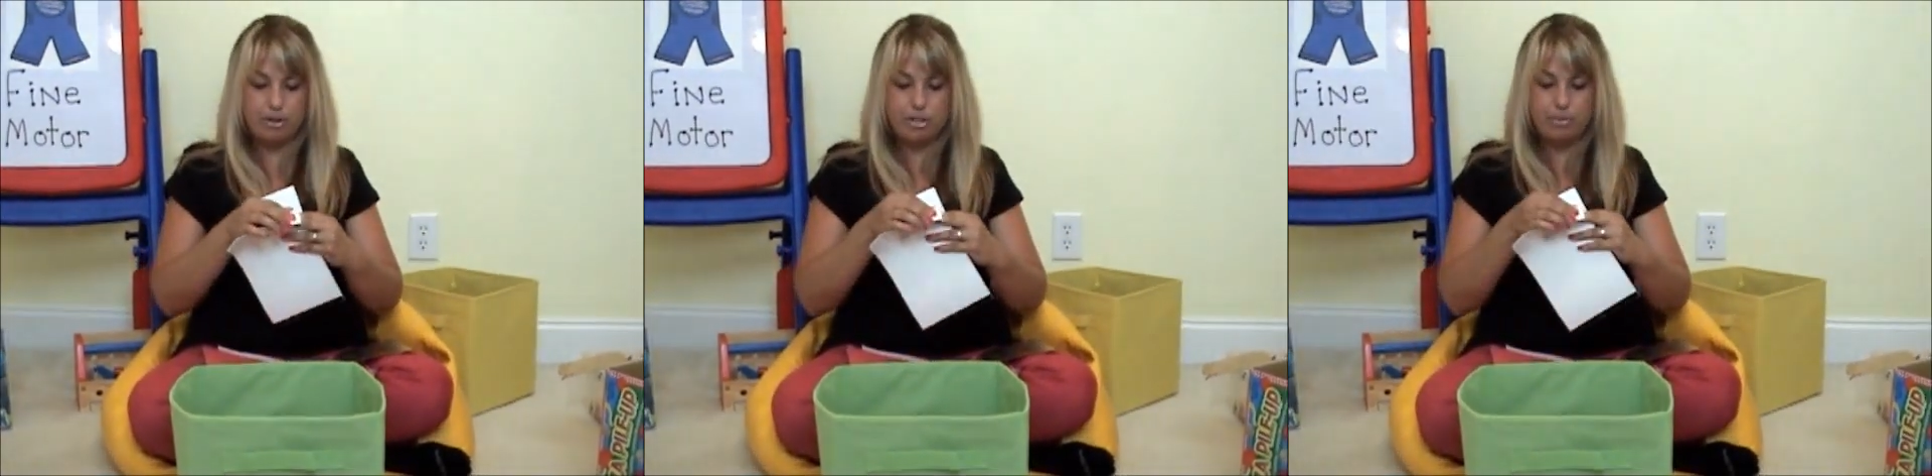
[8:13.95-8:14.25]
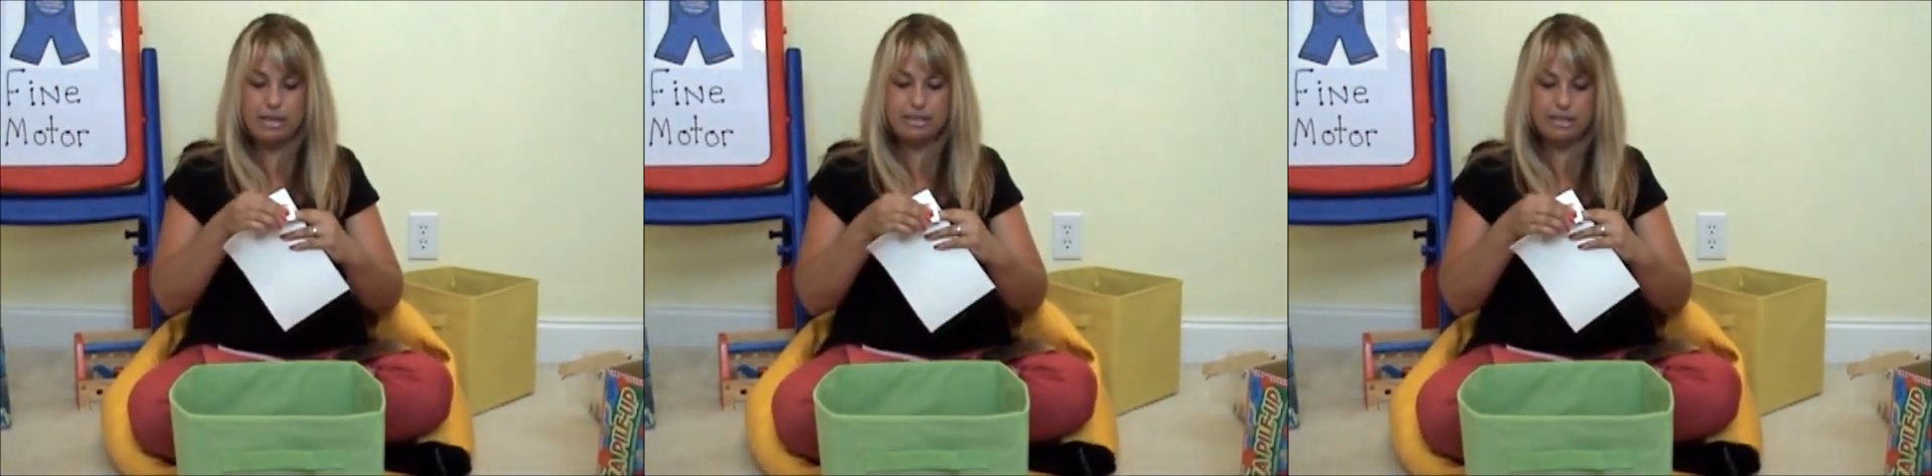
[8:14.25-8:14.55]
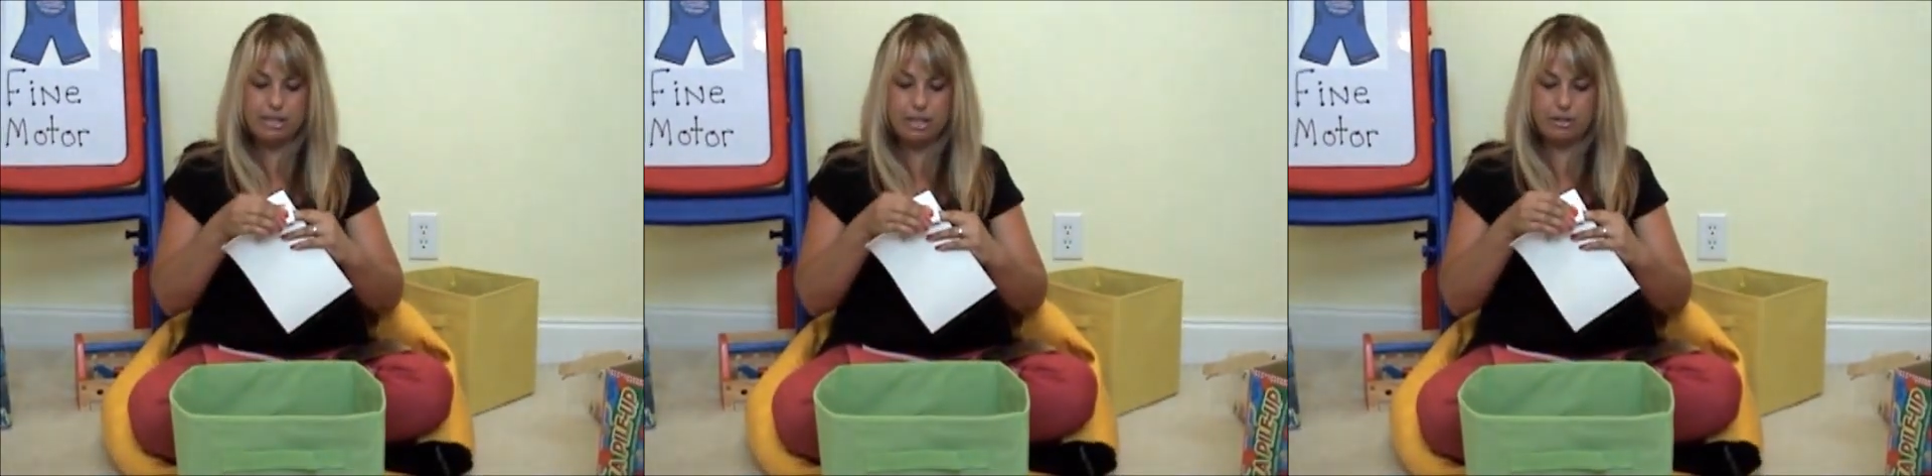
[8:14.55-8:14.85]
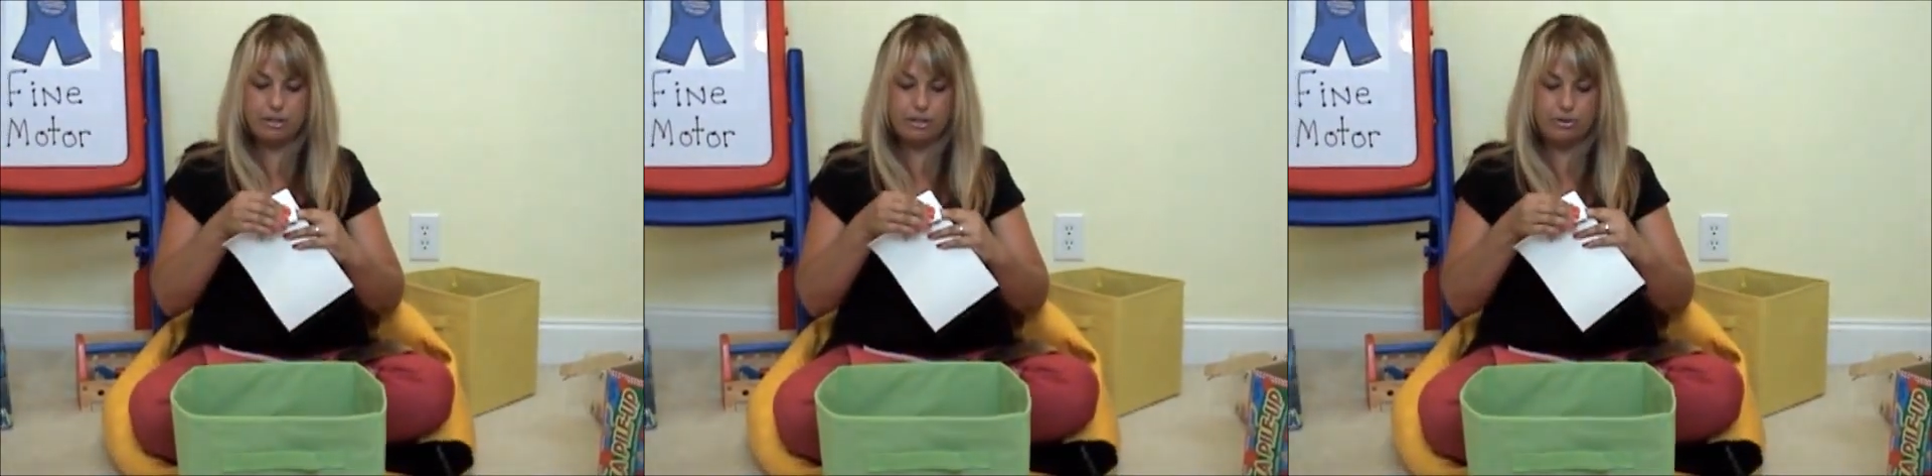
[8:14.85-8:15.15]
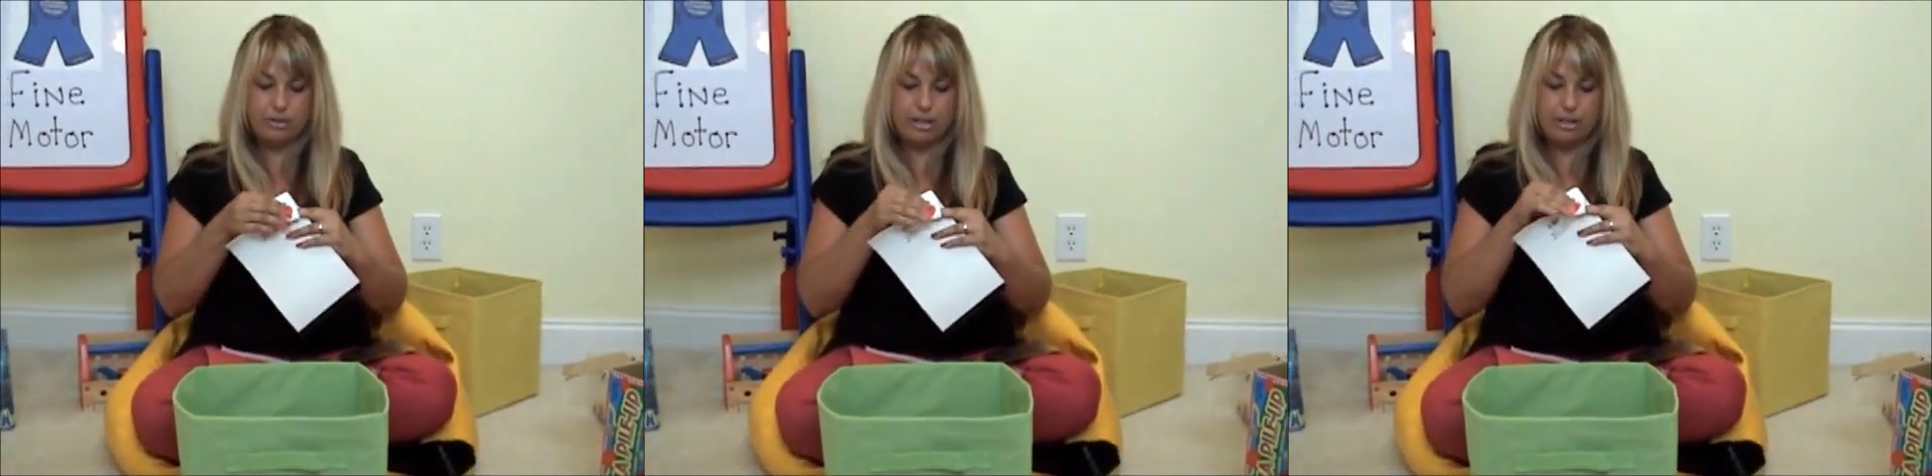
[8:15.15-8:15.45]
So basically you're
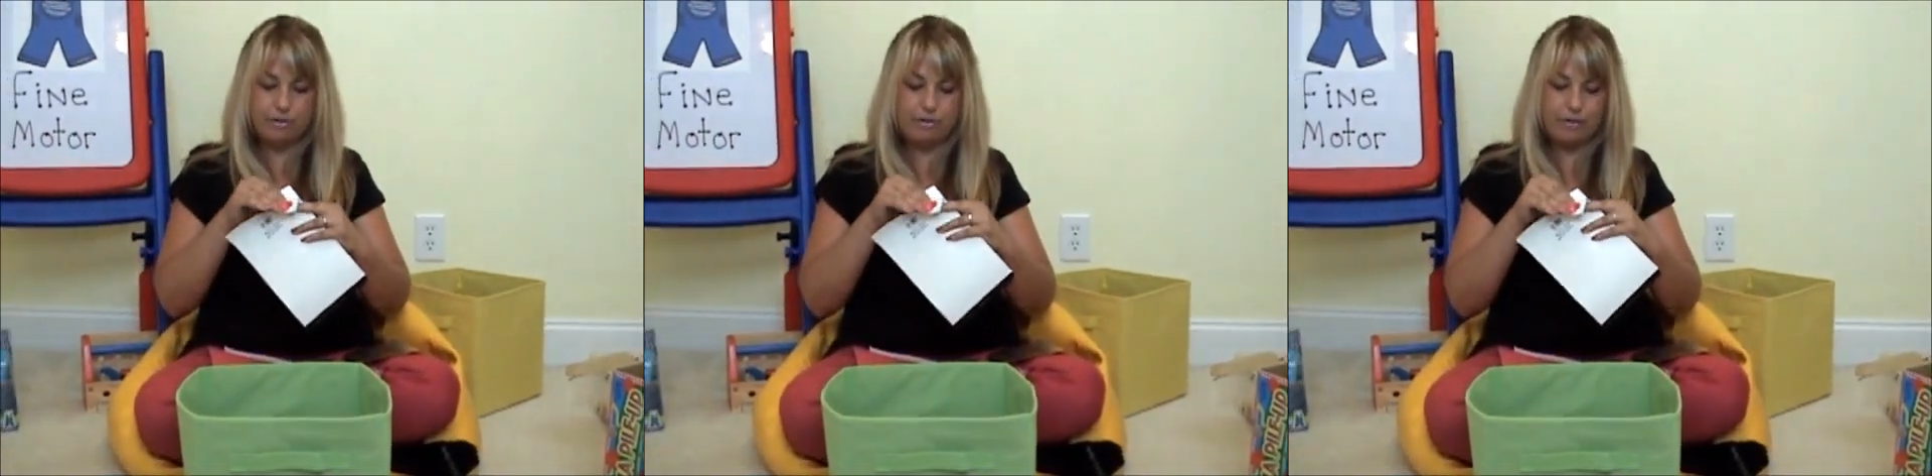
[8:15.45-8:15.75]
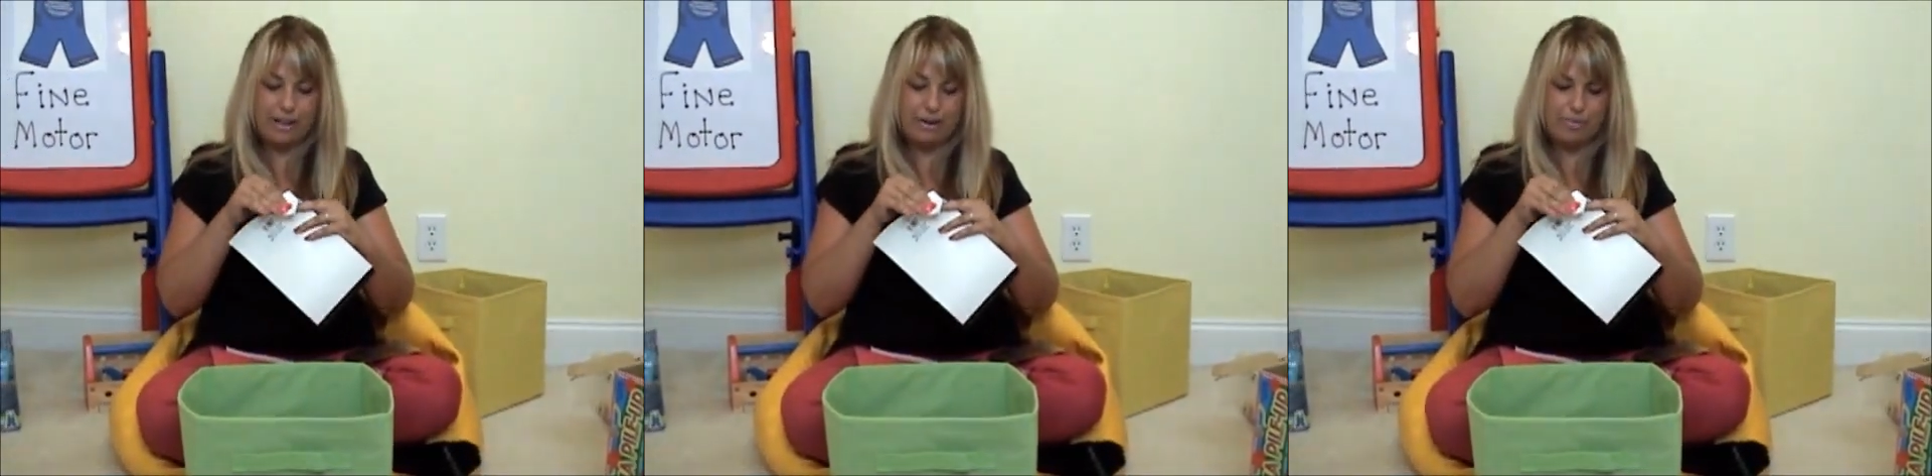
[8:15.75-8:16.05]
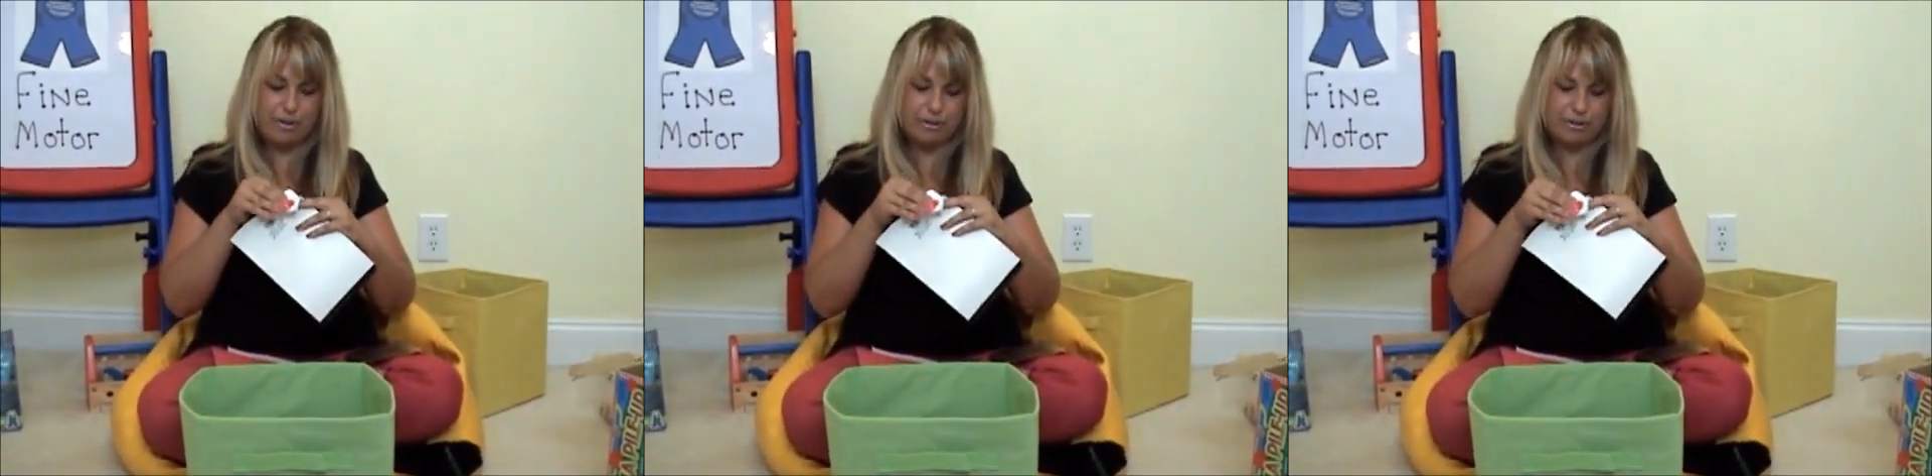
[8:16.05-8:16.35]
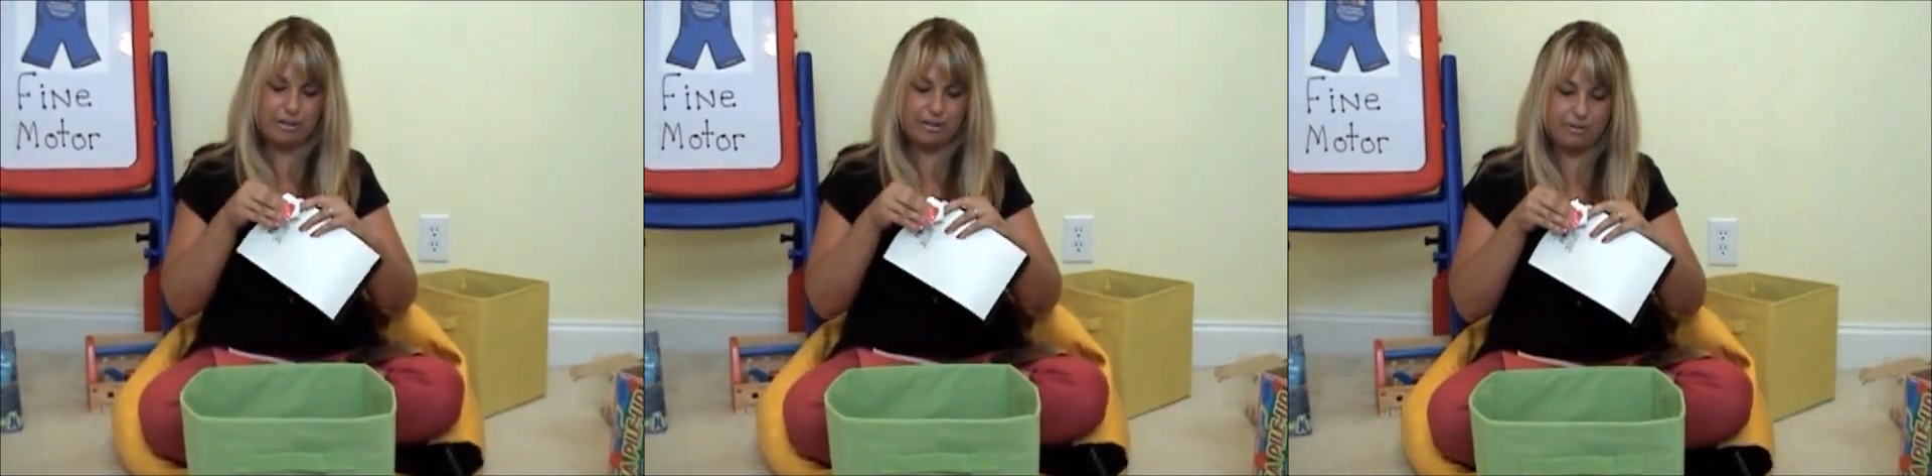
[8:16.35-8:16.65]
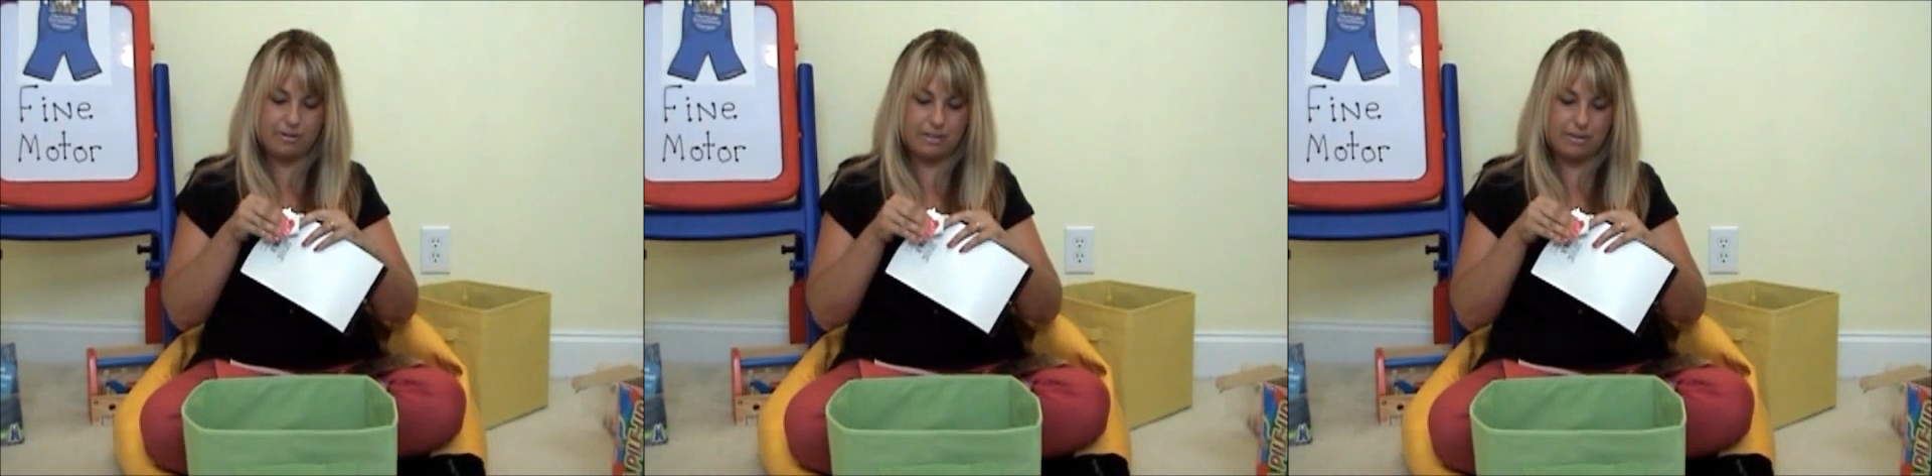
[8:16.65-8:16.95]
using your fine motor skills,